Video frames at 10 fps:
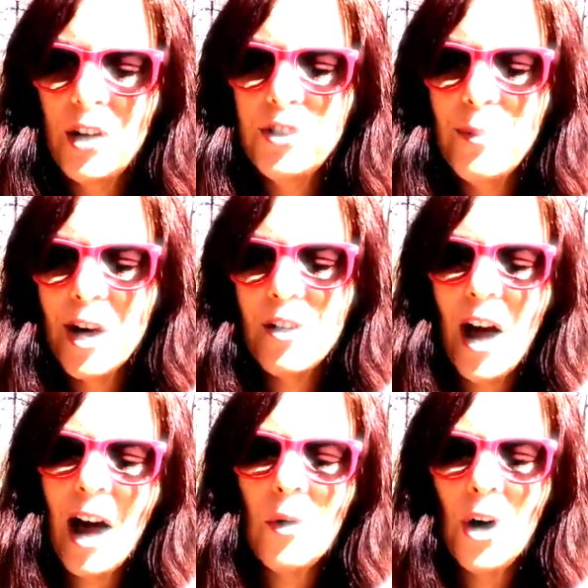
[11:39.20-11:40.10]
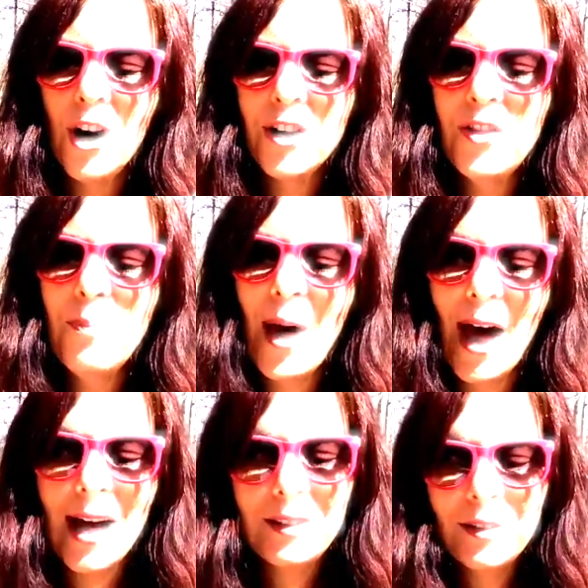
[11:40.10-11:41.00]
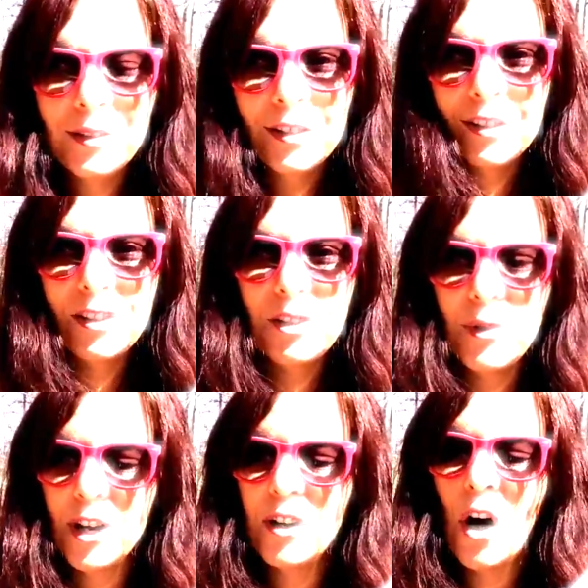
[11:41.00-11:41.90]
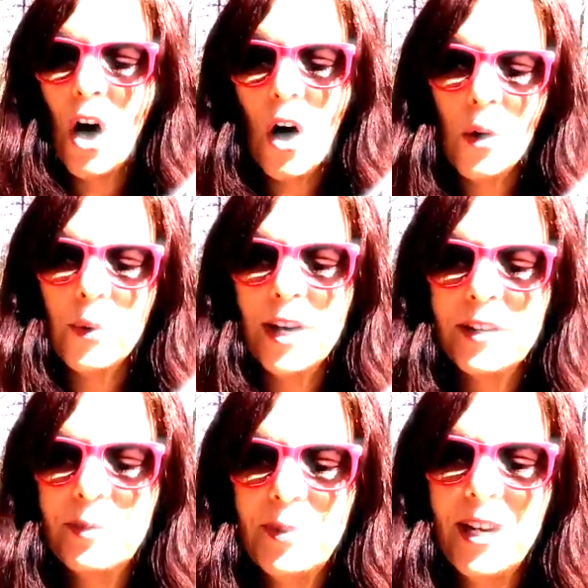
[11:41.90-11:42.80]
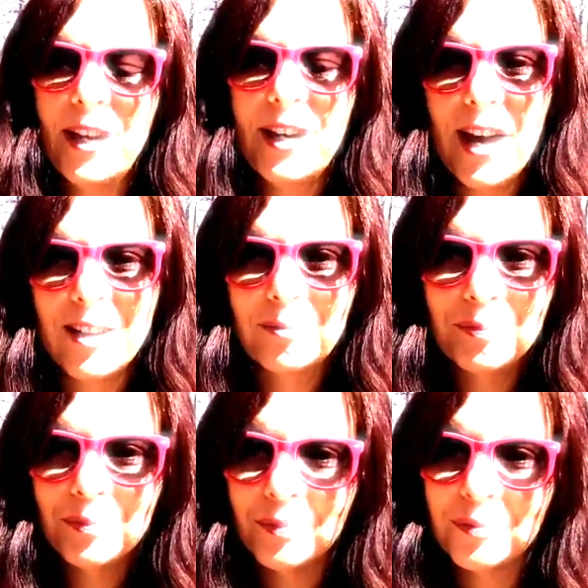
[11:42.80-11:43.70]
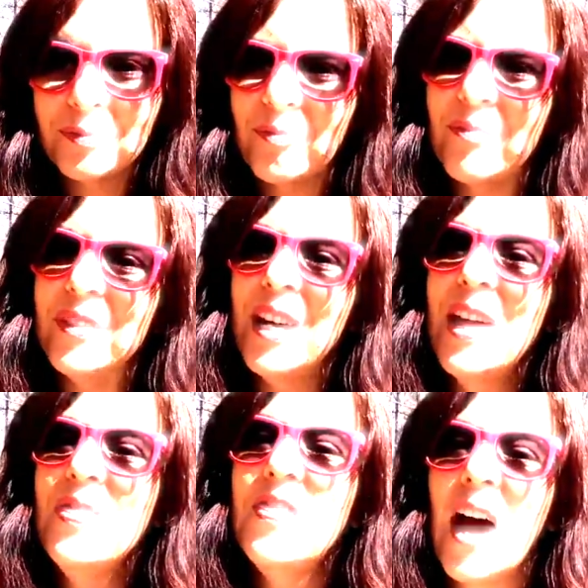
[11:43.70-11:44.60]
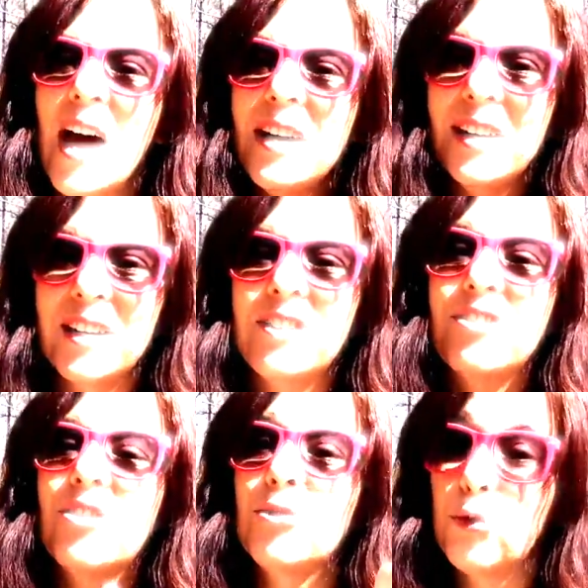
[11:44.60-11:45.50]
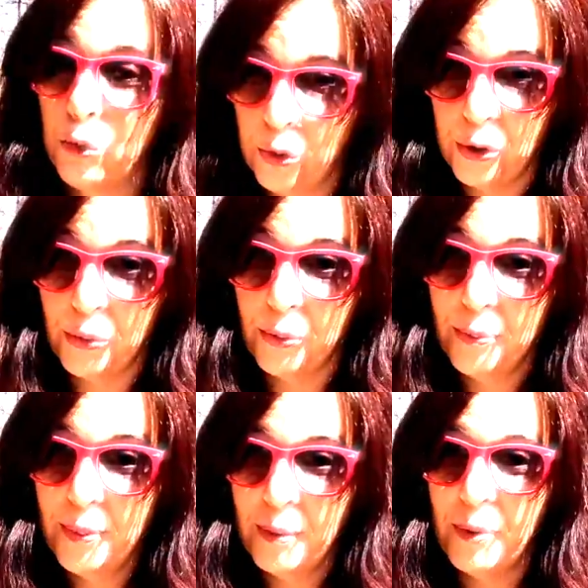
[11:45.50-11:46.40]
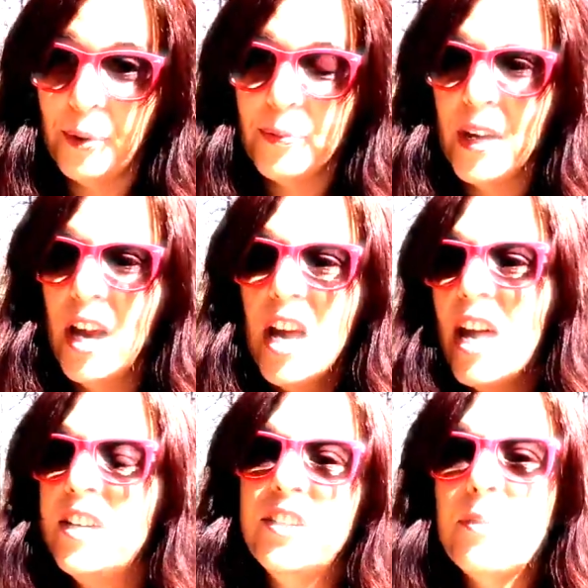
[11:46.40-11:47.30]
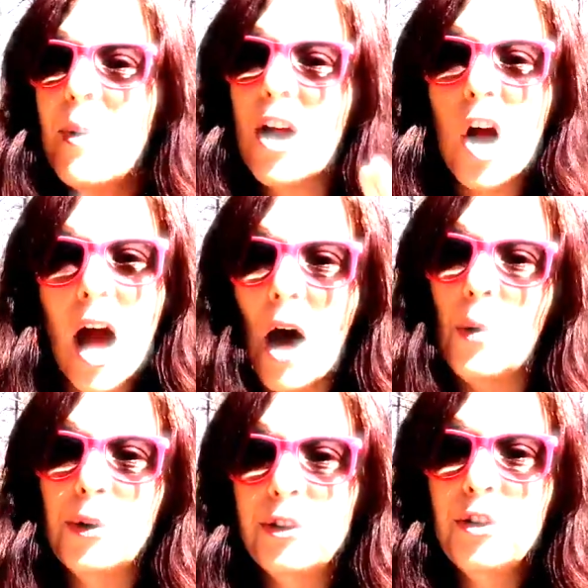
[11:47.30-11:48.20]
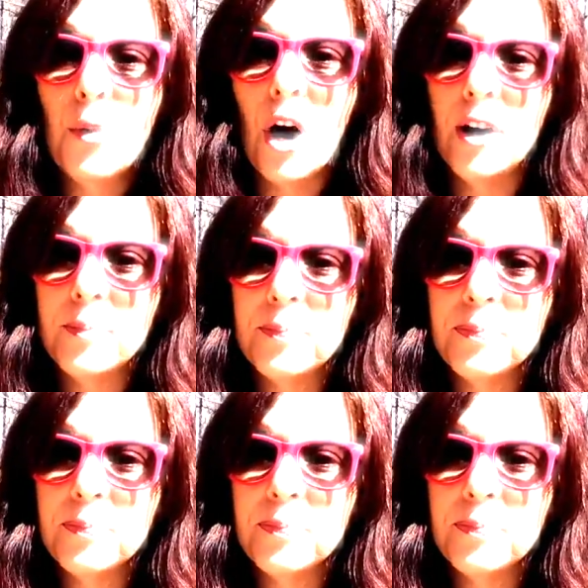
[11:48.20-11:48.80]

No matter how hard the past, you can always begin again. And that is true, people. It doesn't matter how old you are.